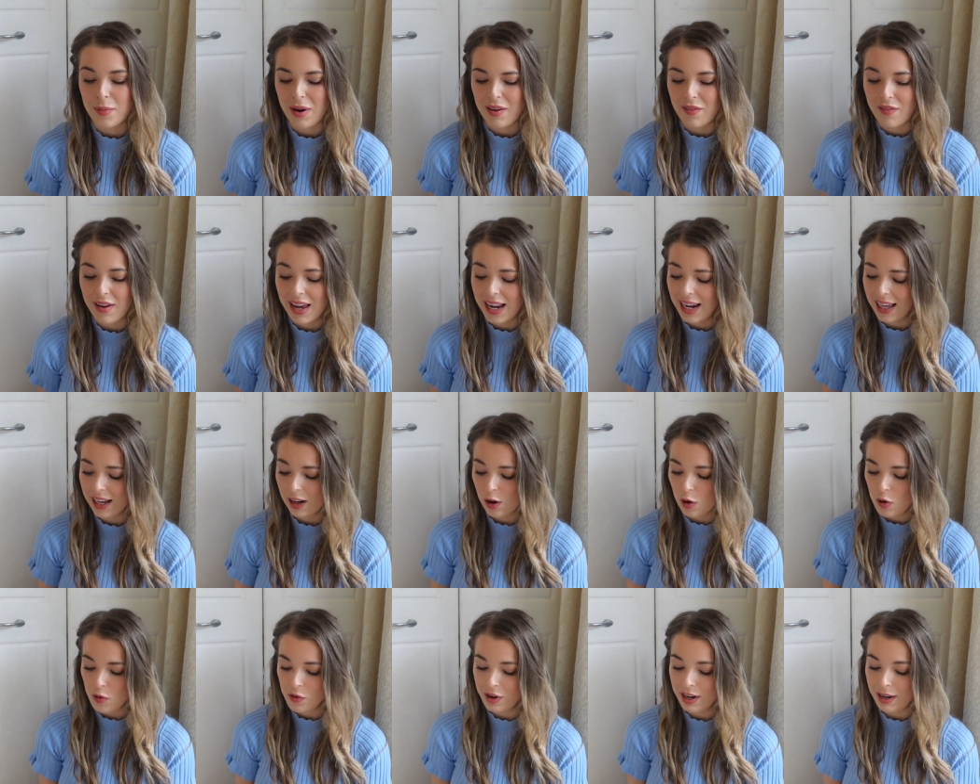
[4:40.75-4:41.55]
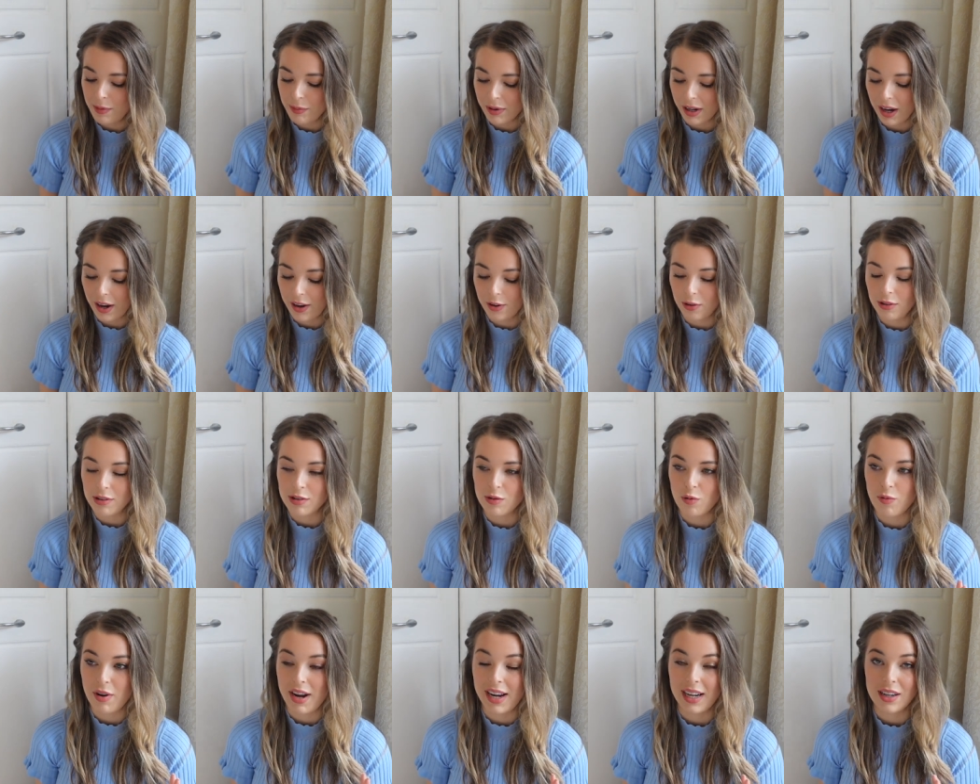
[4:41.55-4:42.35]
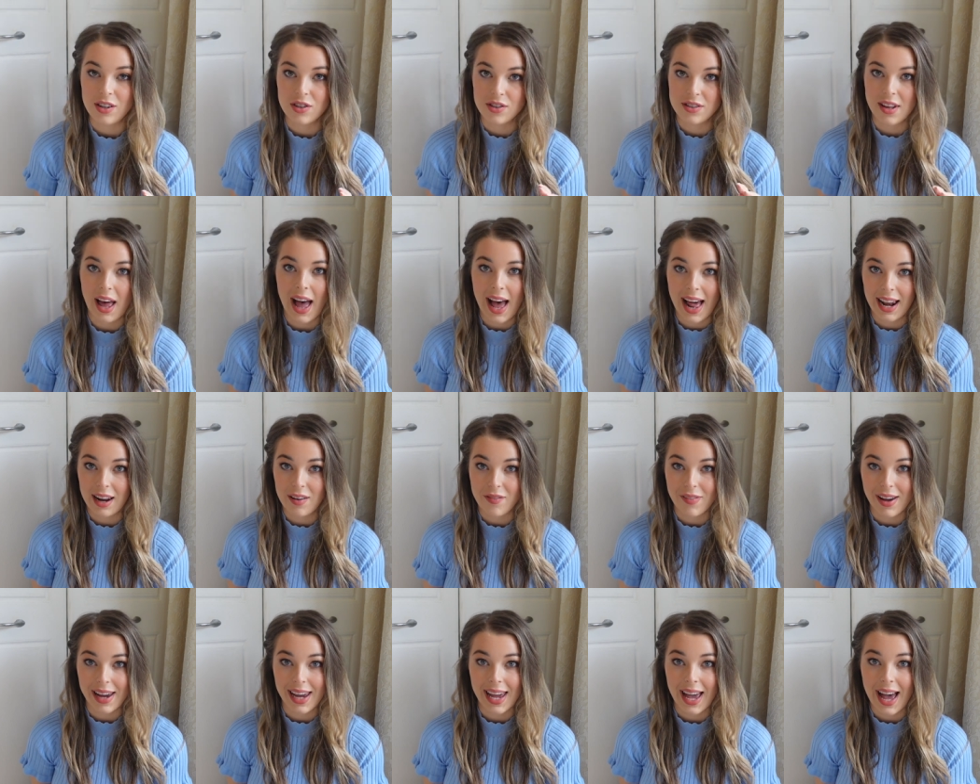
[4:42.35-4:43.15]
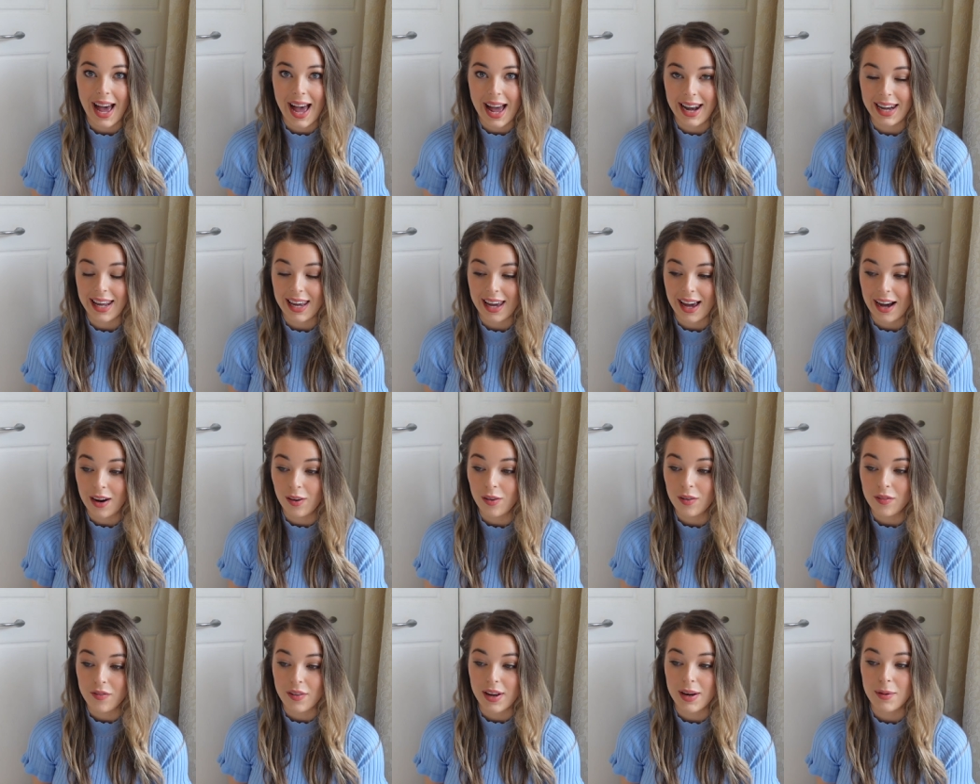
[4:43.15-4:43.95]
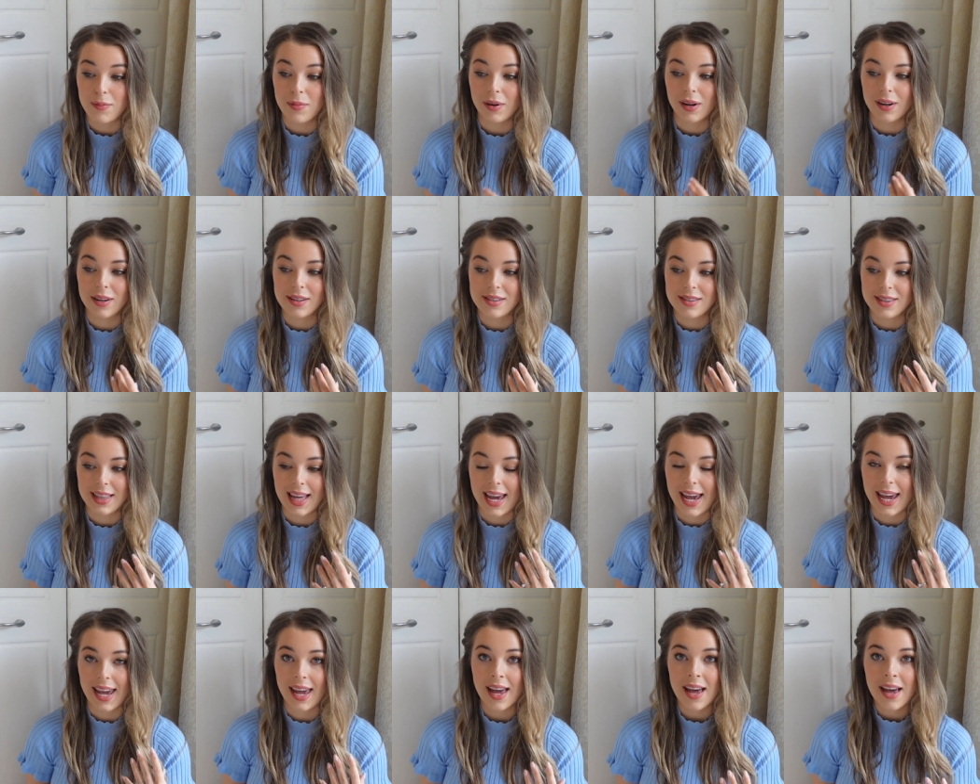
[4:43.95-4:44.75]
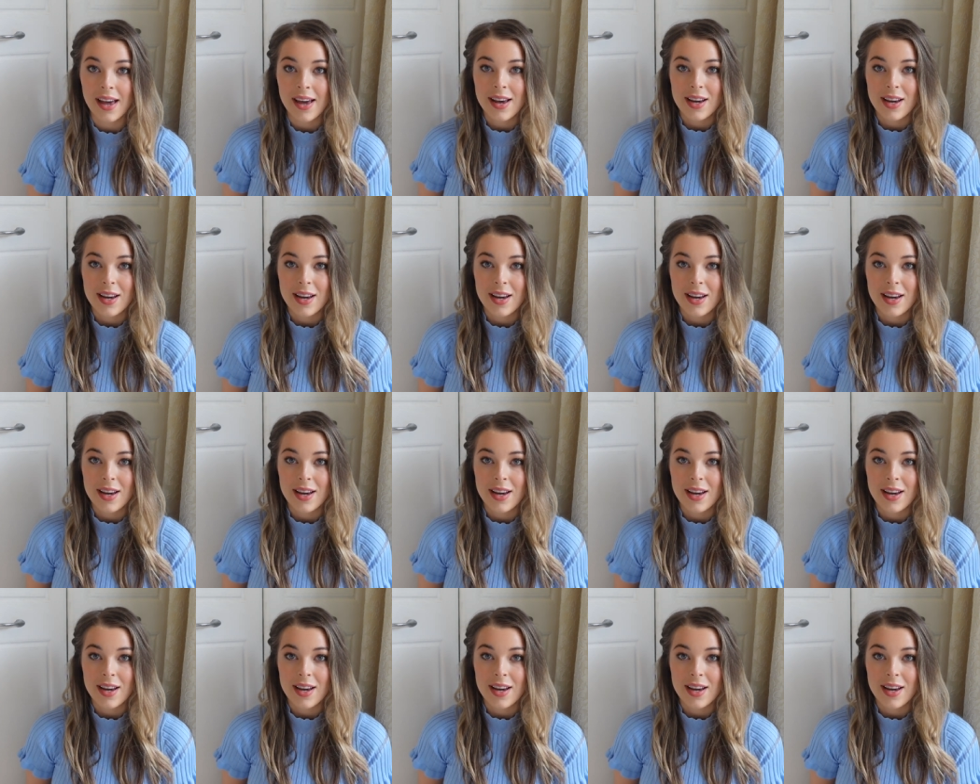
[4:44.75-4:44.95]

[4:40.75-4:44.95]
I feel like cream coats really just elevate any outfit because they